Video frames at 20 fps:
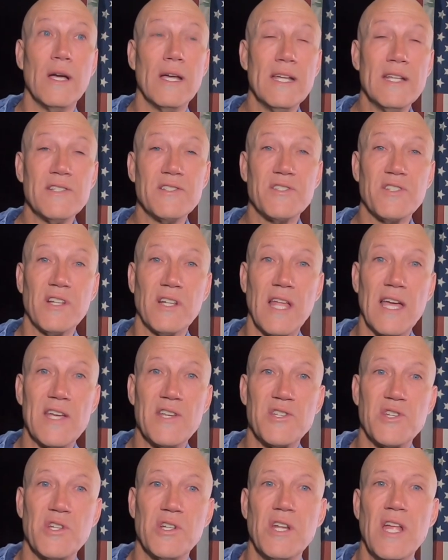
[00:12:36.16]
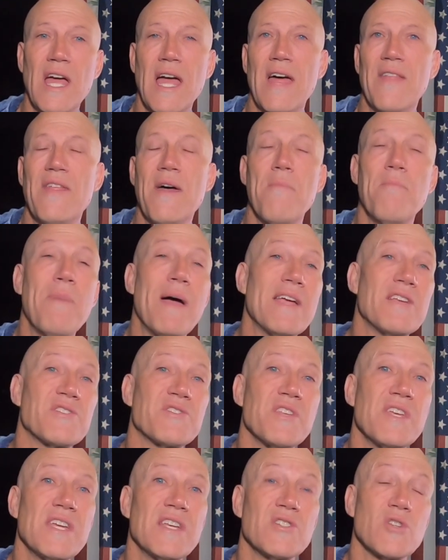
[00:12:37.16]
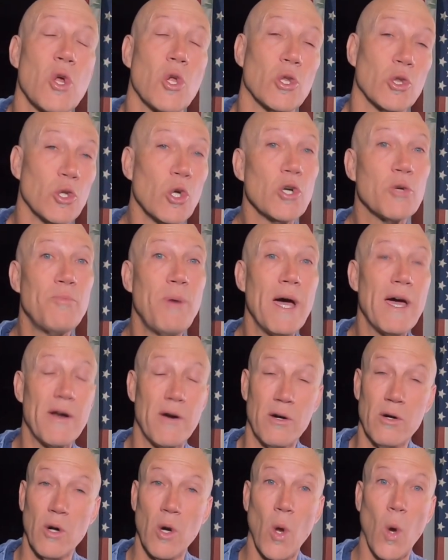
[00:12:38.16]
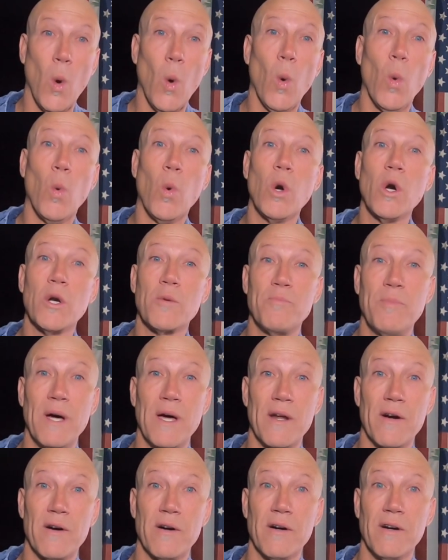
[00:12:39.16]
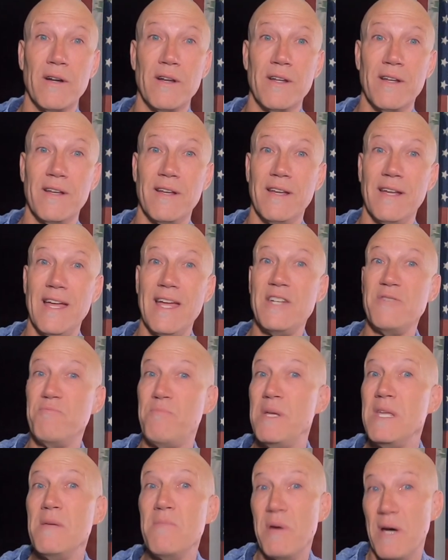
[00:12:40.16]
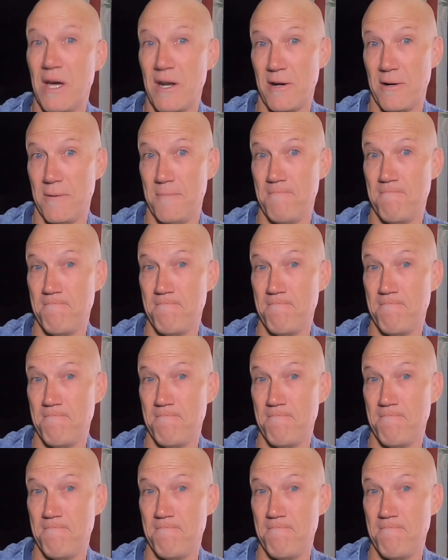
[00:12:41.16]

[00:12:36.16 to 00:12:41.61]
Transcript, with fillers: installation that makes things look better, work better, and be better.